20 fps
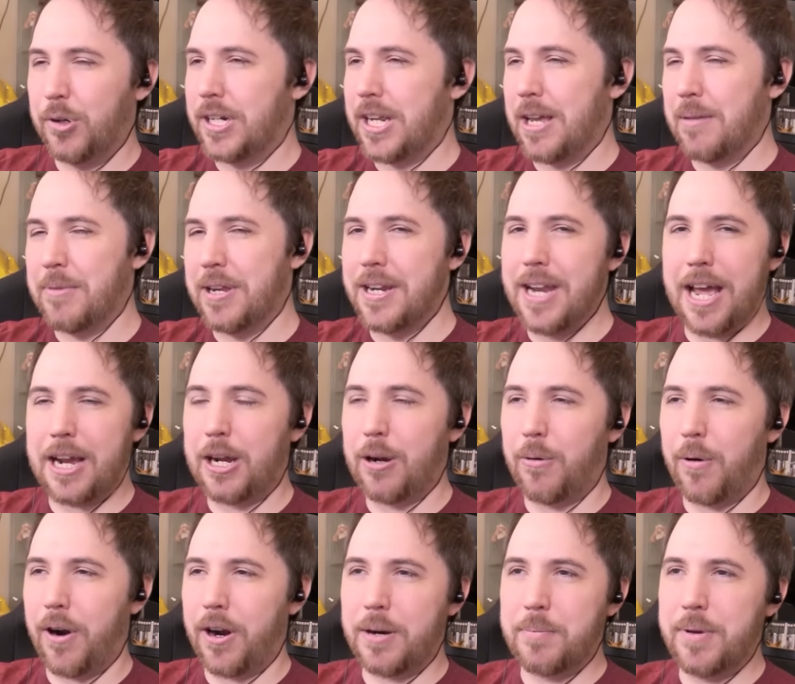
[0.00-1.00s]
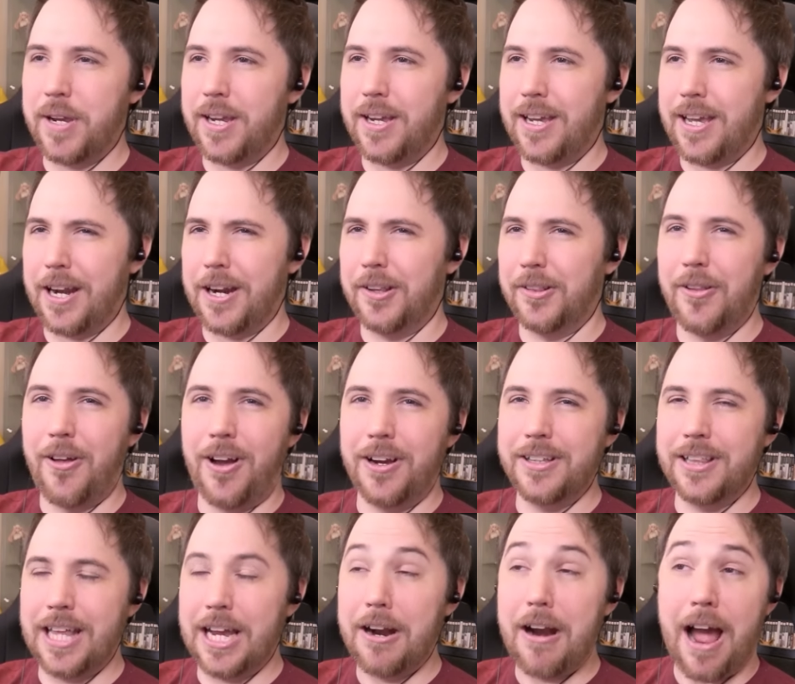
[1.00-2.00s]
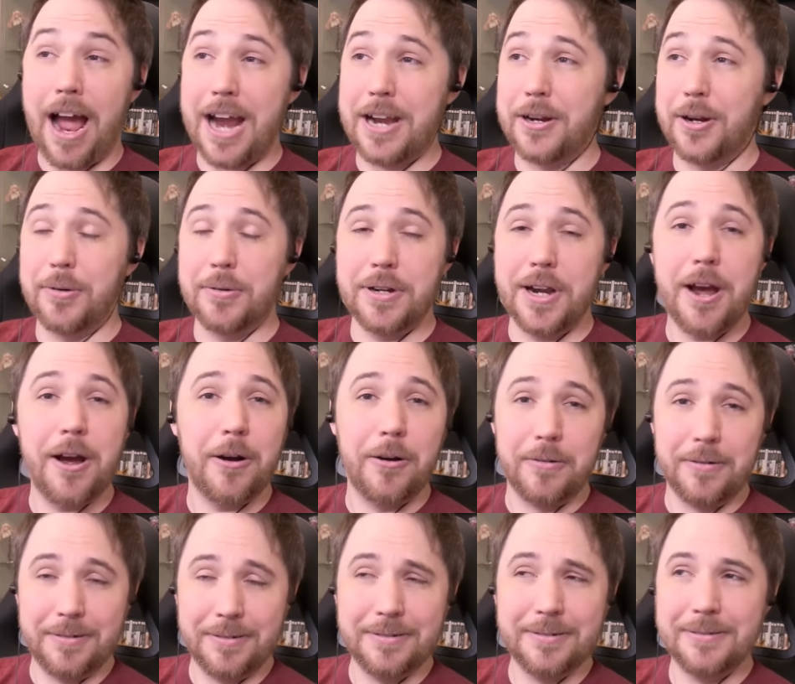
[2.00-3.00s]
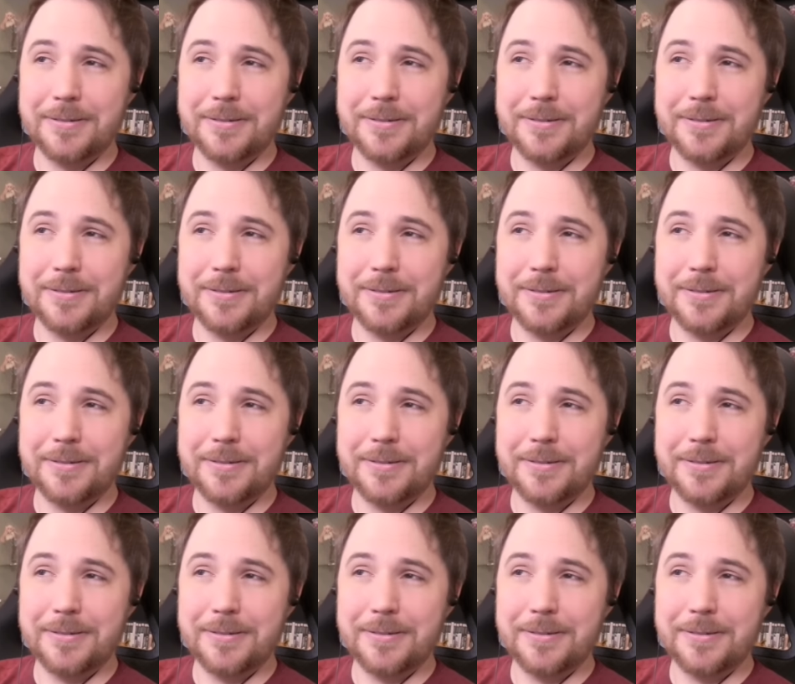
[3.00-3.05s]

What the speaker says: Would him and Neko Arc get along there? I don't know.